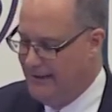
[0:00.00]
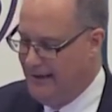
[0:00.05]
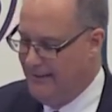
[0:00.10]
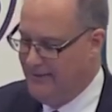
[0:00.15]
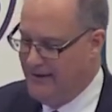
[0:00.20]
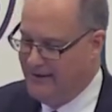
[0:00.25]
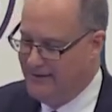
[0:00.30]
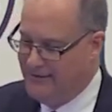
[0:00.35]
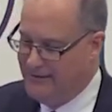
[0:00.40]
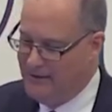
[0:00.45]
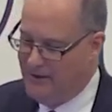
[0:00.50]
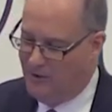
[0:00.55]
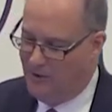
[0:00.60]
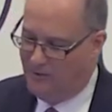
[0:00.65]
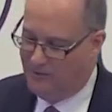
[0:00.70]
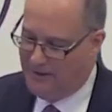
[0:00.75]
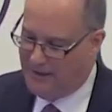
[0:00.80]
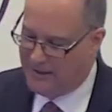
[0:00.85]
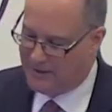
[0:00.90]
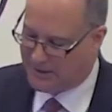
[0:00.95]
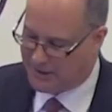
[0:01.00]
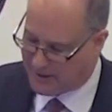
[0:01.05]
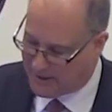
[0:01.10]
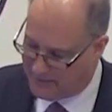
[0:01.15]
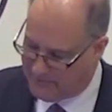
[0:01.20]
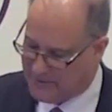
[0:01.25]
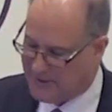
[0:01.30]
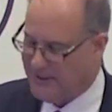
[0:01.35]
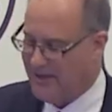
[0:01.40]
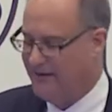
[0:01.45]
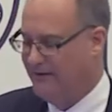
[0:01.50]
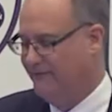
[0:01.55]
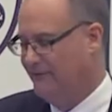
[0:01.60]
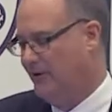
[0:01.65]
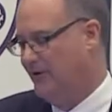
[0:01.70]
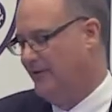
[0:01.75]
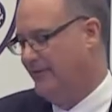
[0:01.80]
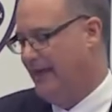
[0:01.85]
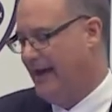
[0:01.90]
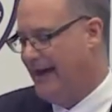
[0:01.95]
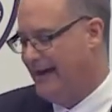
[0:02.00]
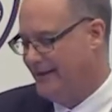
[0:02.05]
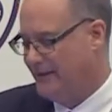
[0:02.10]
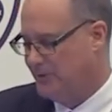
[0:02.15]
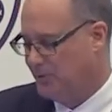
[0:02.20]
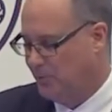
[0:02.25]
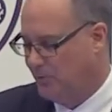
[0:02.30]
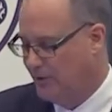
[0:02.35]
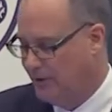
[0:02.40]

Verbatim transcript: And then, you know, a subset of all that is